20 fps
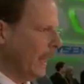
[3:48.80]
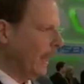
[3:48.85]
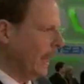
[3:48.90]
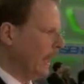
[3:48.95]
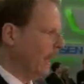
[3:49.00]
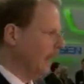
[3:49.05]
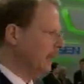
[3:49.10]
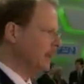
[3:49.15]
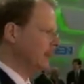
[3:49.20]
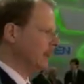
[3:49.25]

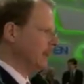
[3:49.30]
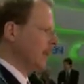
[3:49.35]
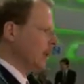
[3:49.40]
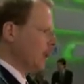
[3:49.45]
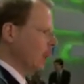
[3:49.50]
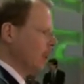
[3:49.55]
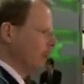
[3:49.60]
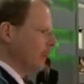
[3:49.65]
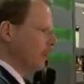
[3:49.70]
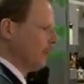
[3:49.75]
And
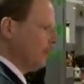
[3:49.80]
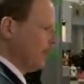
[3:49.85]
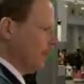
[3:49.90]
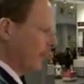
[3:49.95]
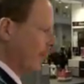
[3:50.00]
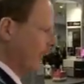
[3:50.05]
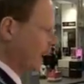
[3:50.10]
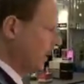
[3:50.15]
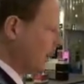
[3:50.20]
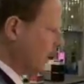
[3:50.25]
going
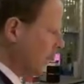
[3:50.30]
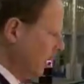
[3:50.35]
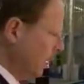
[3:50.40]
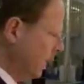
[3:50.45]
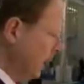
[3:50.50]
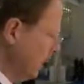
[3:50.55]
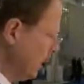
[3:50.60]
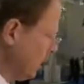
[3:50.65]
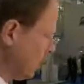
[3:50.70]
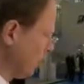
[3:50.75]
back
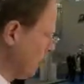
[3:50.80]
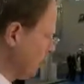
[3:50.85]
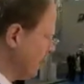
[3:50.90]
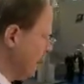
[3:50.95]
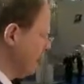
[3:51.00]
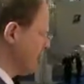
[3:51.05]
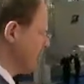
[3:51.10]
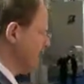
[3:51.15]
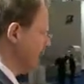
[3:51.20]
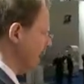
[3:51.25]
here to
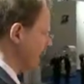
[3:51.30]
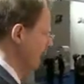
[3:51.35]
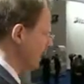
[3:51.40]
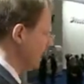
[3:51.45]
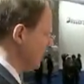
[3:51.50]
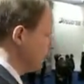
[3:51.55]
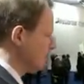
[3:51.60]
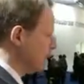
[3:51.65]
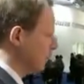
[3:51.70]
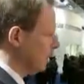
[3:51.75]
this
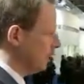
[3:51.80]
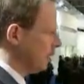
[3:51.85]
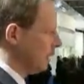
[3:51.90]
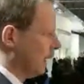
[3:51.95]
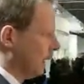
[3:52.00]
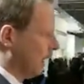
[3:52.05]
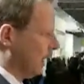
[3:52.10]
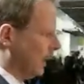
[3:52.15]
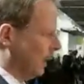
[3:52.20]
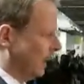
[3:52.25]
side, we'll
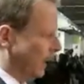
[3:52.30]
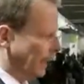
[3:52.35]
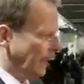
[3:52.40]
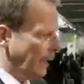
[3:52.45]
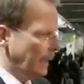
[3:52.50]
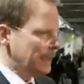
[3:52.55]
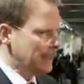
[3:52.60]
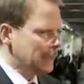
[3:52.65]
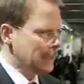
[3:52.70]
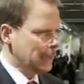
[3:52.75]

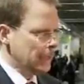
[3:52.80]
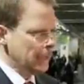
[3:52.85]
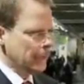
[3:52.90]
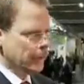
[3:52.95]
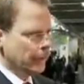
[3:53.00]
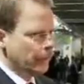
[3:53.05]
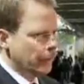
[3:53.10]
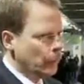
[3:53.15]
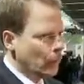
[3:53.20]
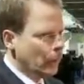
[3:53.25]
again see
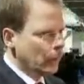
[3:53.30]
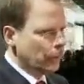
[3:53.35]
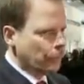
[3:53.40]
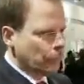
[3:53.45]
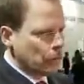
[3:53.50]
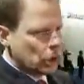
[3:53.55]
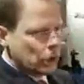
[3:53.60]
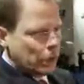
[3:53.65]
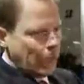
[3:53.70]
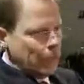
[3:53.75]
the
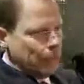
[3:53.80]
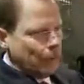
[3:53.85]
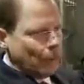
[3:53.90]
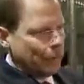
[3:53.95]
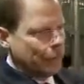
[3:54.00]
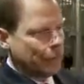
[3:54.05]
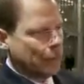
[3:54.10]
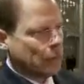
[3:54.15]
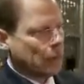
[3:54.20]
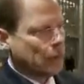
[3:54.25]
wonderful shape
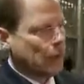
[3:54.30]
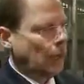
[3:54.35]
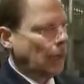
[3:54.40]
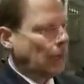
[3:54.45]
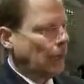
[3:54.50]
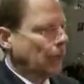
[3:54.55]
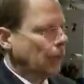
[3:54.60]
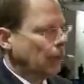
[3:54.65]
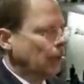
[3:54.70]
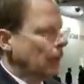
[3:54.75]
of the
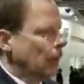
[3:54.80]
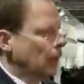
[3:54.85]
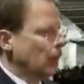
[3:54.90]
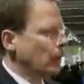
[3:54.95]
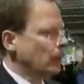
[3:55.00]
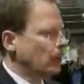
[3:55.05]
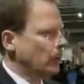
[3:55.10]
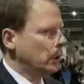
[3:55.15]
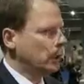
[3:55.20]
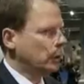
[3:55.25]
car,
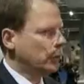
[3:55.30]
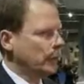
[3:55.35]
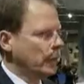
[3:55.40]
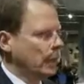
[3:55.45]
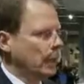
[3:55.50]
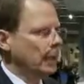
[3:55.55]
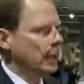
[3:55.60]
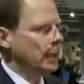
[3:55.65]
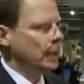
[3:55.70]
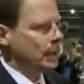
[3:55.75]
which
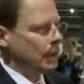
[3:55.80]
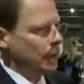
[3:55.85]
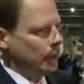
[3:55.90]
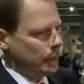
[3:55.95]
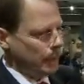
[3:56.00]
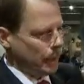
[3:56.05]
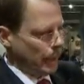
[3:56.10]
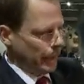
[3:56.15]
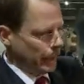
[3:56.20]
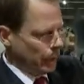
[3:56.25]
really is
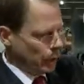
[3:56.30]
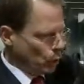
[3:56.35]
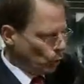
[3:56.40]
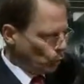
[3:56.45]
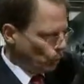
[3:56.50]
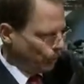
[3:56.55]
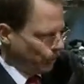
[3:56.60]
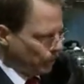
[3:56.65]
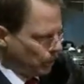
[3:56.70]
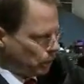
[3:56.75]
a
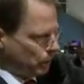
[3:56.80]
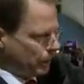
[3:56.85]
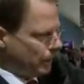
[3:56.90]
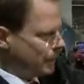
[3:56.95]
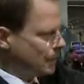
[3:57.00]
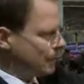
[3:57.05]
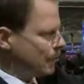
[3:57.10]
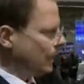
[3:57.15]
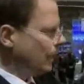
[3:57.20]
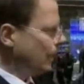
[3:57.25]
coupe-ish
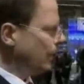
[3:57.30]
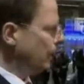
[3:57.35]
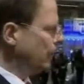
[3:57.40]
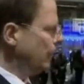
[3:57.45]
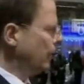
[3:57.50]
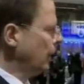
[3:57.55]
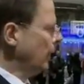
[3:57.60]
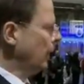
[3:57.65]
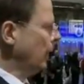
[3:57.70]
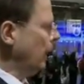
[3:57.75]

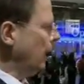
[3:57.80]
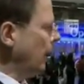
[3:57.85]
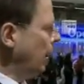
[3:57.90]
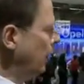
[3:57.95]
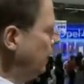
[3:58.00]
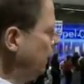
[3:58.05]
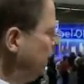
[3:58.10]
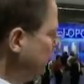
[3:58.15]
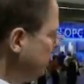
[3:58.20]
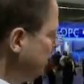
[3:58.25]
design.
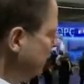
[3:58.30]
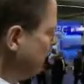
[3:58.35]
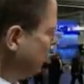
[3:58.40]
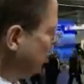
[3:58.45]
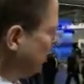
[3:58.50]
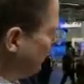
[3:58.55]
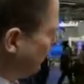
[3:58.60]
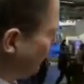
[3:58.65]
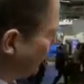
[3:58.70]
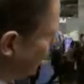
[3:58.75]
And
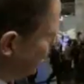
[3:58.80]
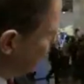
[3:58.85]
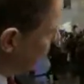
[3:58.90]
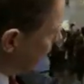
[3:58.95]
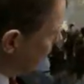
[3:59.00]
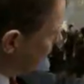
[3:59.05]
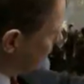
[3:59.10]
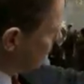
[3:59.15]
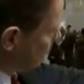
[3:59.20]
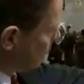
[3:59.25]

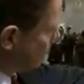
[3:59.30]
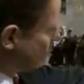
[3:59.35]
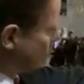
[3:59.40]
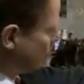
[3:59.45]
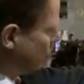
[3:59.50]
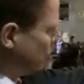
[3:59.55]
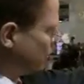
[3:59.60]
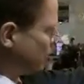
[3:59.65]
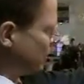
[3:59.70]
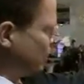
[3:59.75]
again, this
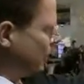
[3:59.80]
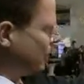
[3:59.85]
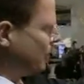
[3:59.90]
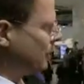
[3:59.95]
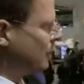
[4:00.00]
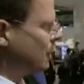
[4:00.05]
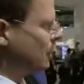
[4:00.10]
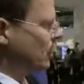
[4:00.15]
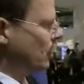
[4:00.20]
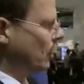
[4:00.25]

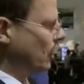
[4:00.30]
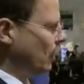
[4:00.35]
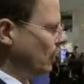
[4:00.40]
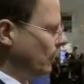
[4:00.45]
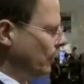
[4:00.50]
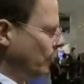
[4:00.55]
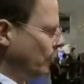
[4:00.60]
is sort of